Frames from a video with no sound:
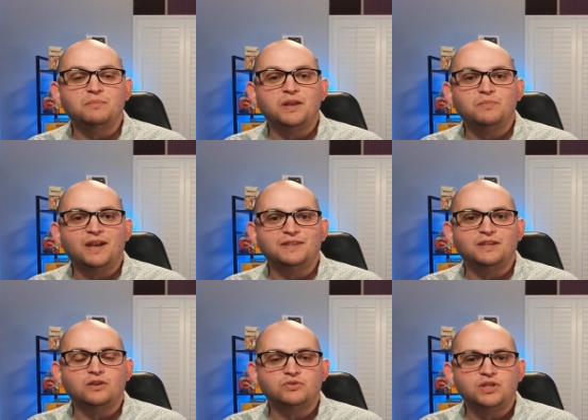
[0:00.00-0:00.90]
and
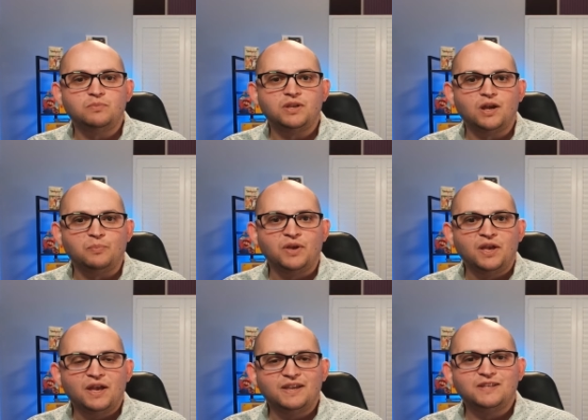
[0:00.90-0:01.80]
Magneto teaming up
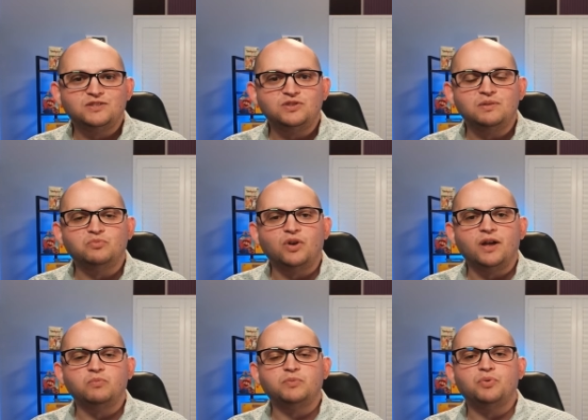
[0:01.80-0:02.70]
against
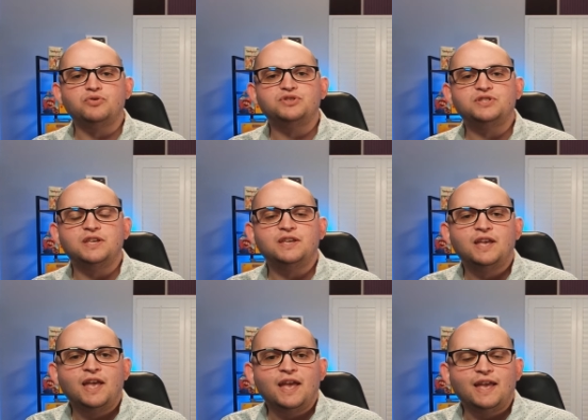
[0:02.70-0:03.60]
Nimrod, with both Sync
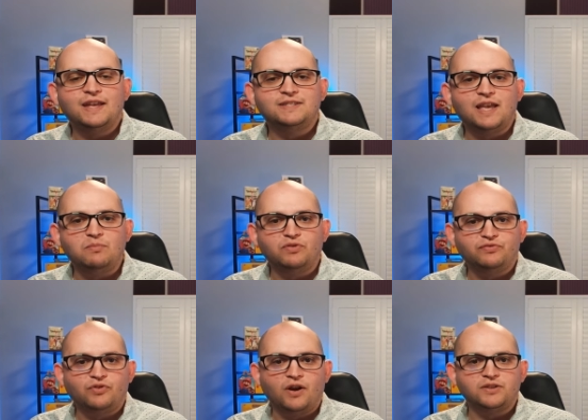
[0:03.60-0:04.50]
and Emma
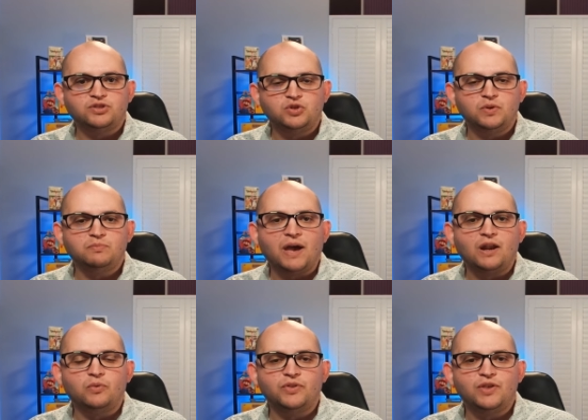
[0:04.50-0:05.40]
Frost doing
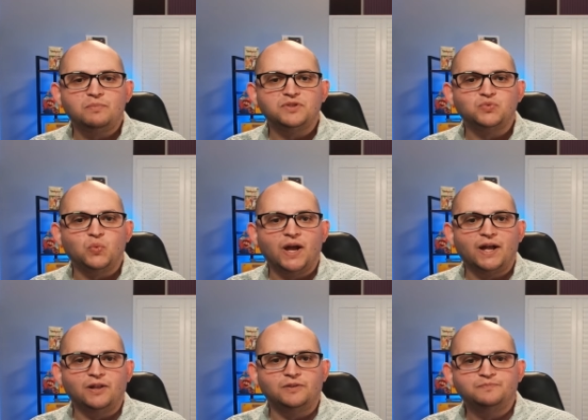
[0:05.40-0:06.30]
battle with him as
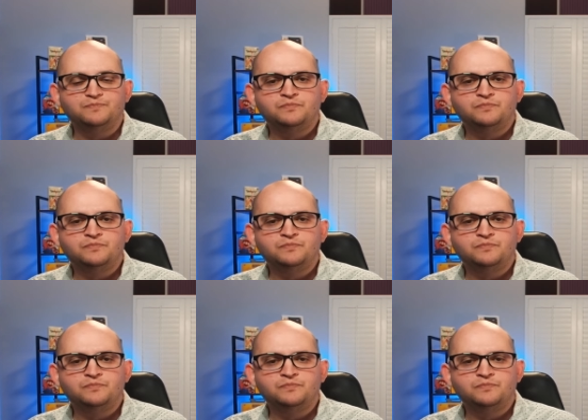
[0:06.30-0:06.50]
well.